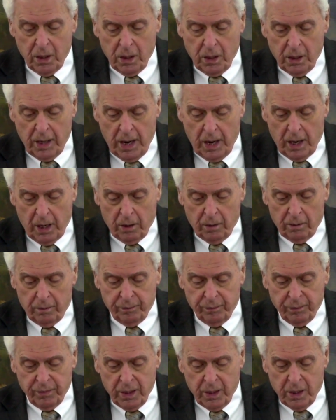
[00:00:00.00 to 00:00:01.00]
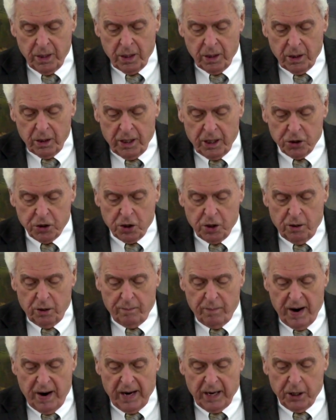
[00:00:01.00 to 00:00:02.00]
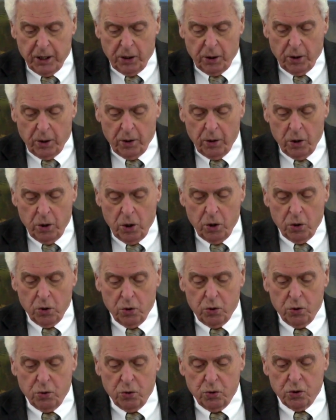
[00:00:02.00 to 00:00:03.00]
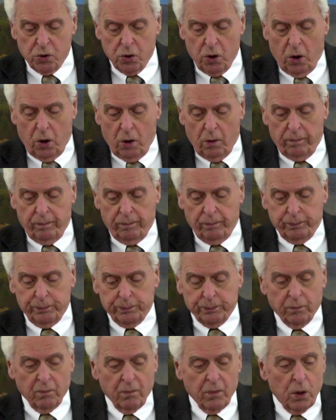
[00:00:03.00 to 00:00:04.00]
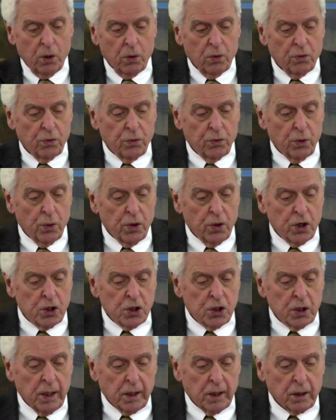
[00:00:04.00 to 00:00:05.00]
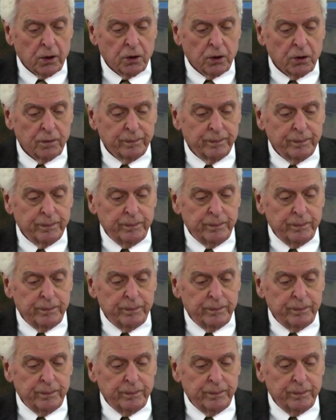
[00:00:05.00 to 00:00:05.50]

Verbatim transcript: Now, let's come back here to Psalm 36.